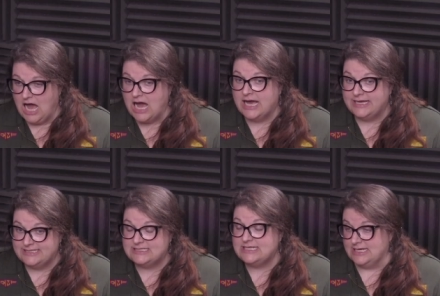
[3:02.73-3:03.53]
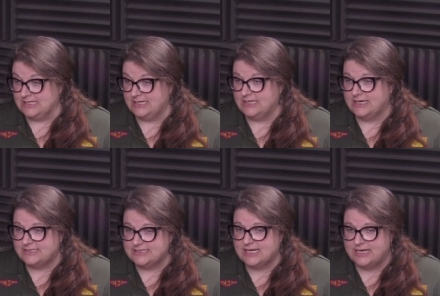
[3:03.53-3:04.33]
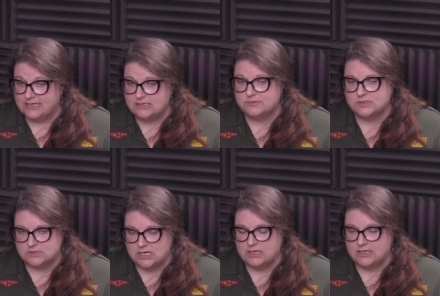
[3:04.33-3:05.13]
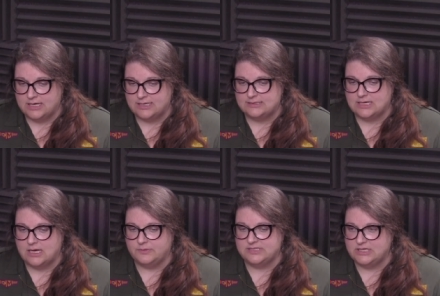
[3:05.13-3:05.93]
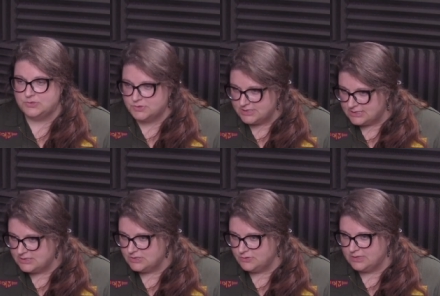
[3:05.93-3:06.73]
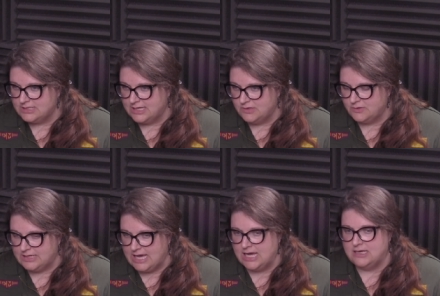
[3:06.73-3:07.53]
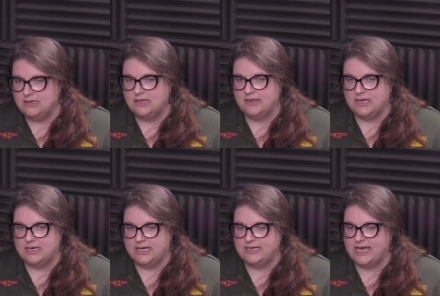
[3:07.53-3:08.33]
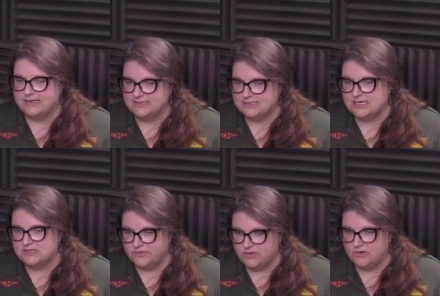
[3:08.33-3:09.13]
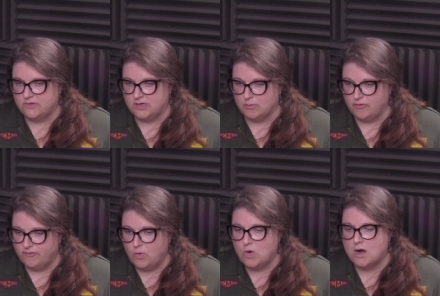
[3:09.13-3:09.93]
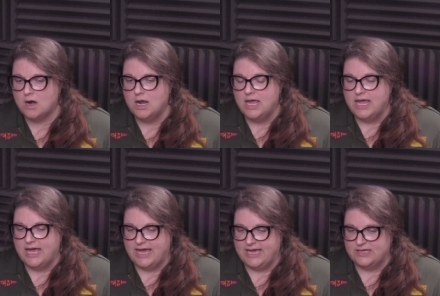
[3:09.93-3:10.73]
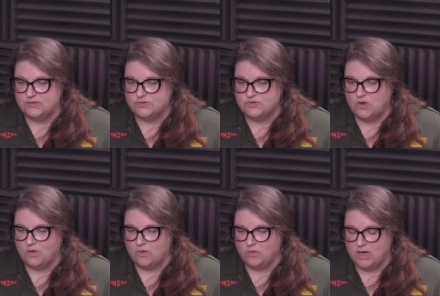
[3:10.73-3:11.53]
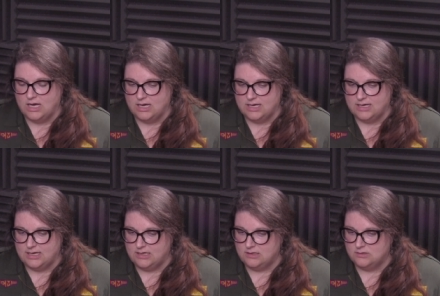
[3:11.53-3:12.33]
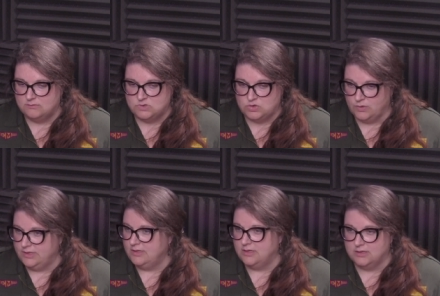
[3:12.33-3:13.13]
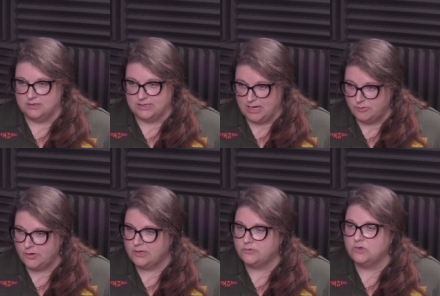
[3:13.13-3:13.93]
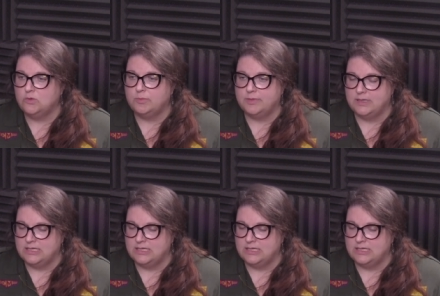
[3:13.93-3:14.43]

I did. I, I decided I was, uh, that I was interested in doing nano again, that I had had a successful year the year before. And so I joined the library group, and